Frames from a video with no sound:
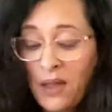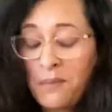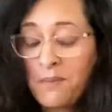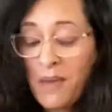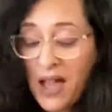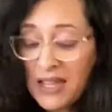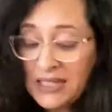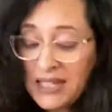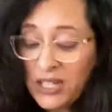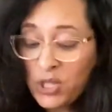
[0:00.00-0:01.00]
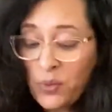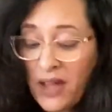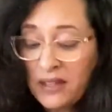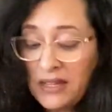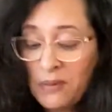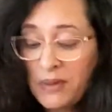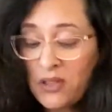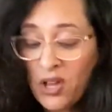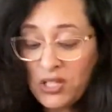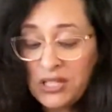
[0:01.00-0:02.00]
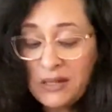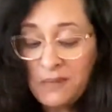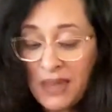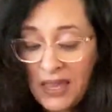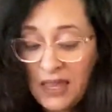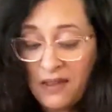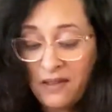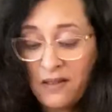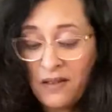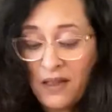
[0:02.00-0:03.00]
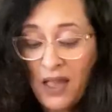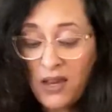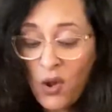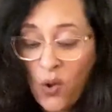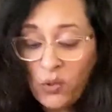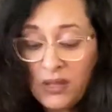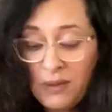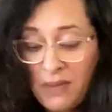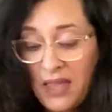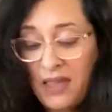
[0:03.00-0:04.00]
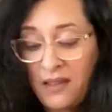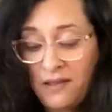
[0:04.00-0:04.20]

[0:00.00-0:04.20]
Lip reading: My sexuality belongs to me and only me.